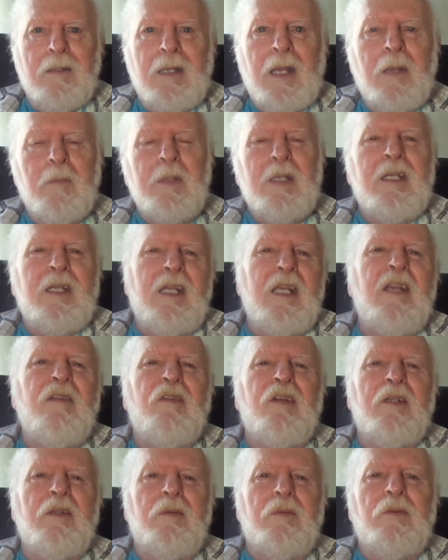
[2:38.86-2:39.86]
I mean,
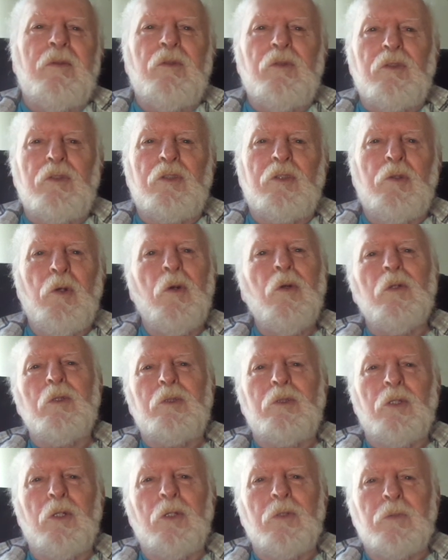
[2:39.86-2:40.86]
even school
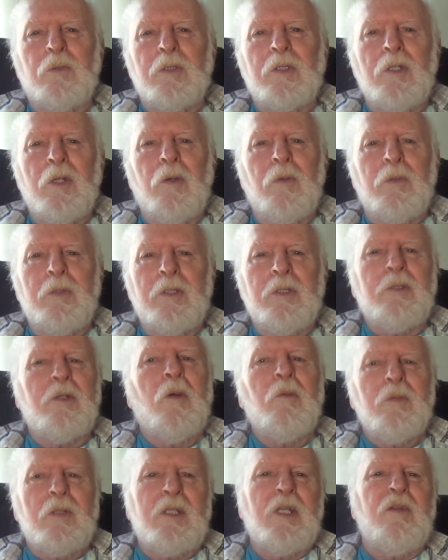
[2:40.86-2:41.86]
children know you
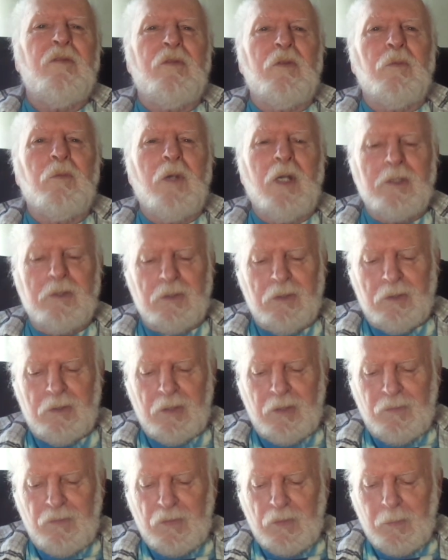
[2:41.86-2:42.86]
don't give the Russians
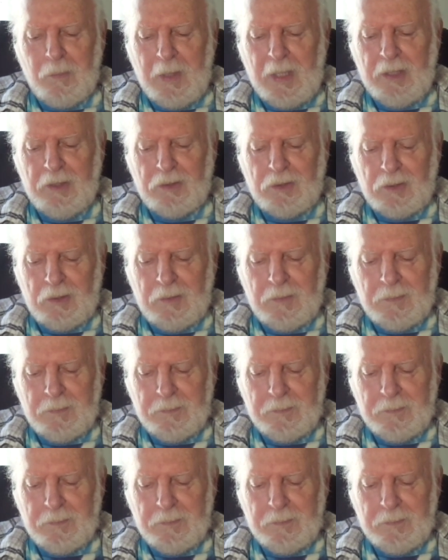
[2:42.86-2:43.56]
information.